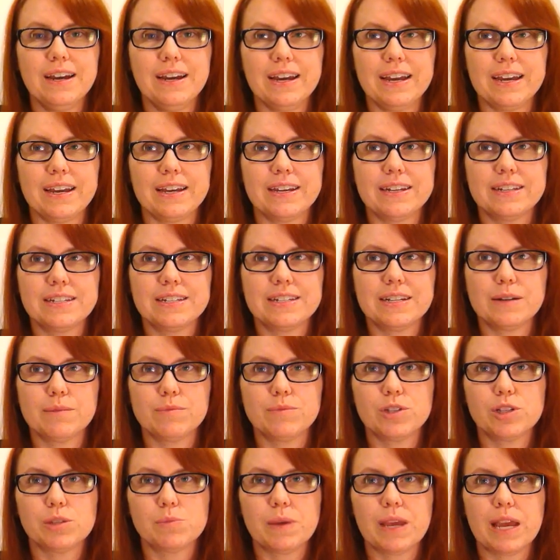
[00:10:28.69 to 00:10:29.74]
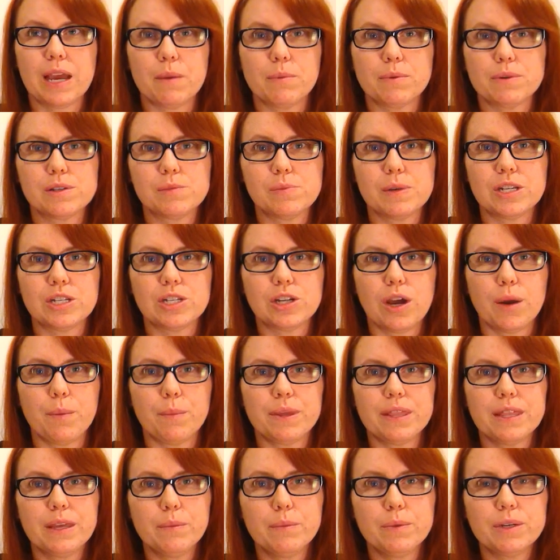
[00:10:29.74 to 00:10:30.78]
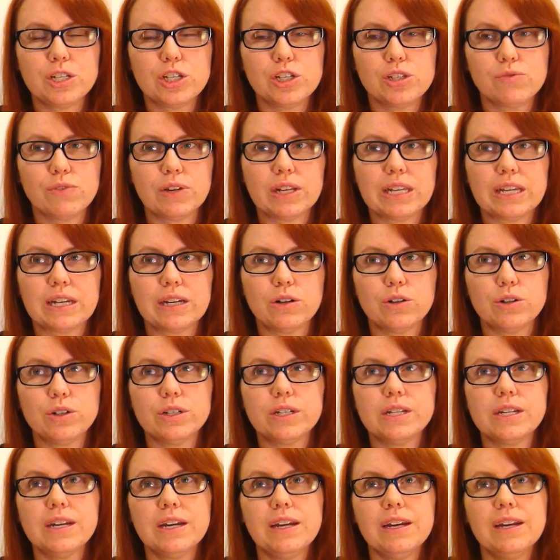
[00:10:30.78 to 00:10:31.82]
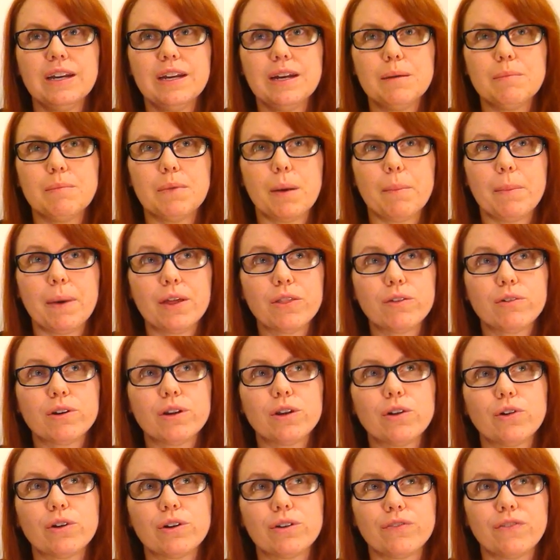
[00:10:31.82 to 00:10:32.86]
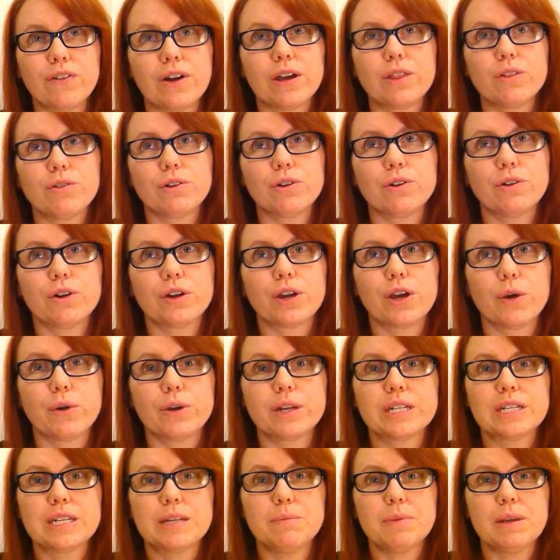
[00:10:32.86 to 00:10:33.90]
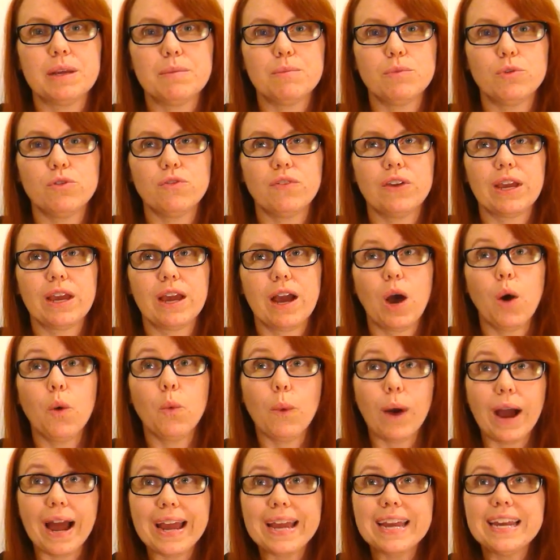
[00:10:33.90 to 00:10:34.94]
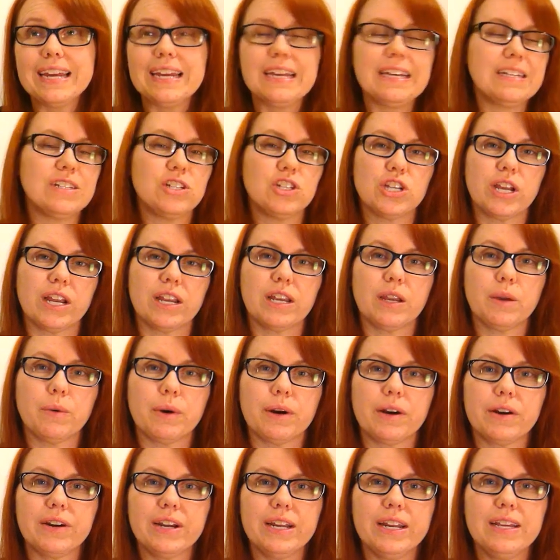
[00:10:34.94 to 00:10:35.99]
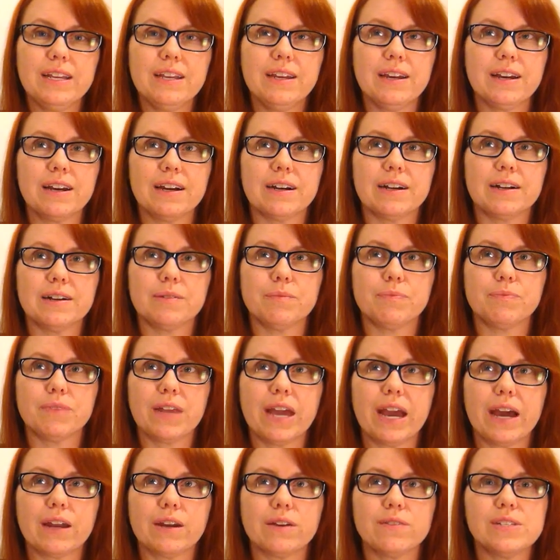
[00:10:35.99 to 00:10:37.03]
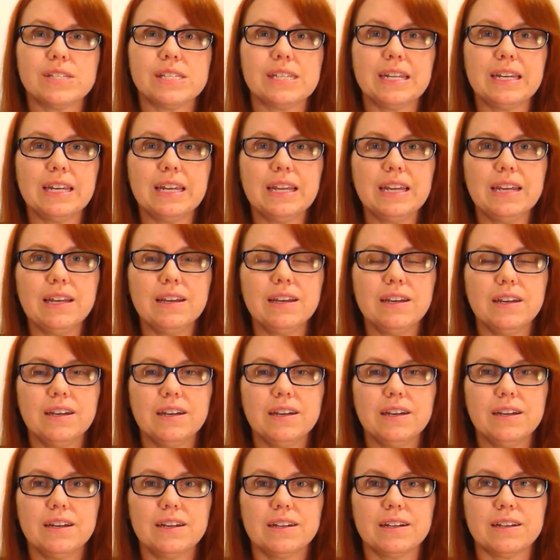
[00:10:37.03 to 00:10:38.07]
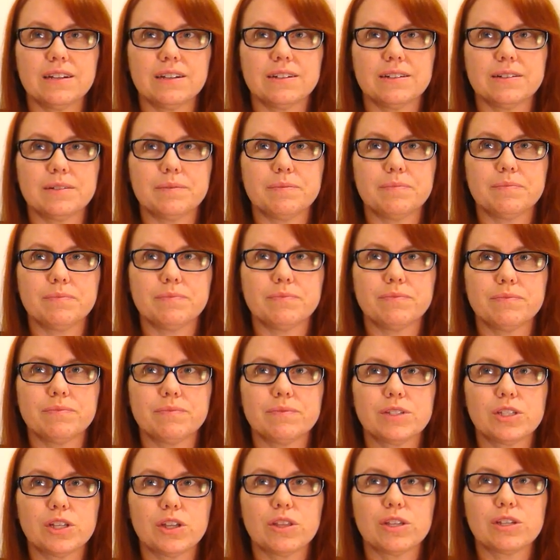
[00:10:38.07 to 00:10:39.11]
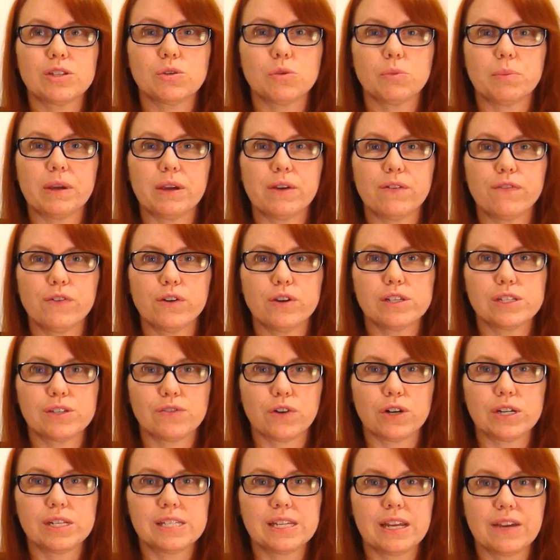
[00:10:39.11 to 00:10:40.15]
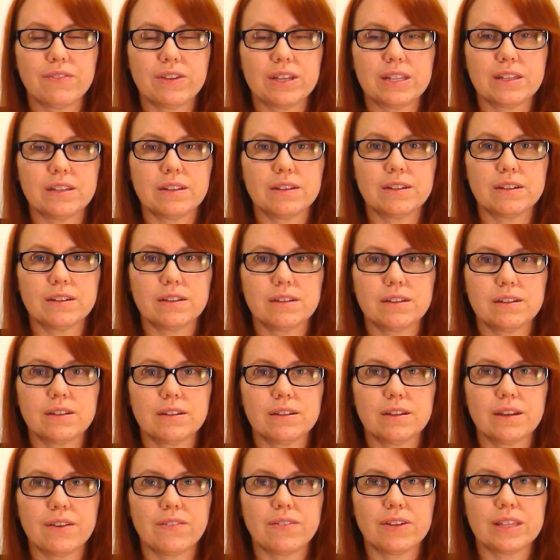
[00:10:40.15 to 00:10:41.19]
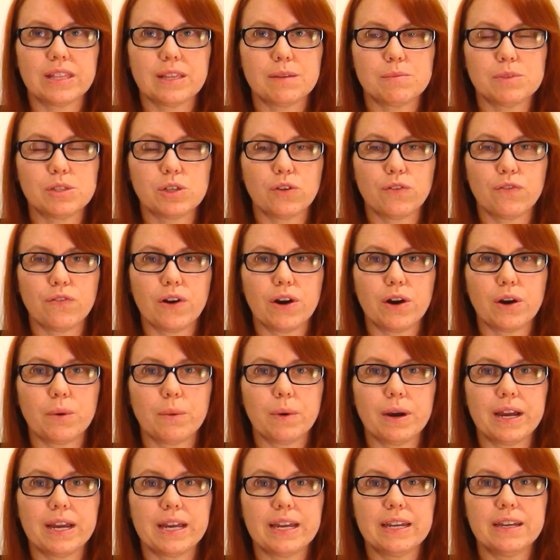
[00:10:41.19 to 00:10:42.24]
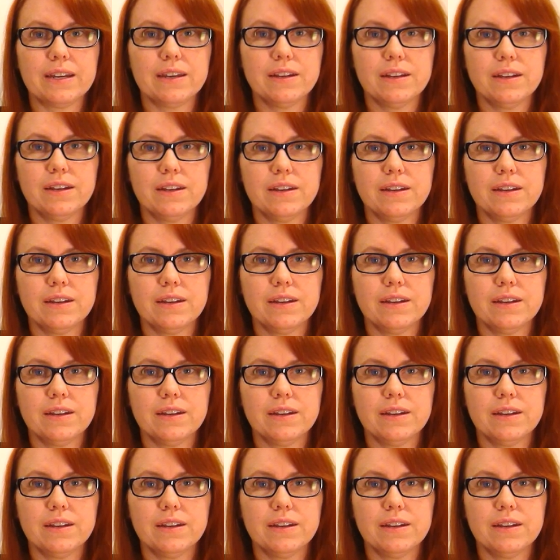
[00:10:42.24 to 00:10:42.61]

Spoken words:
and just being able to spend time with them, which is really good. My mother-in-law and father-in-law are going to be moving away in January, out of Sydney. So this will be a first for us having them so far away.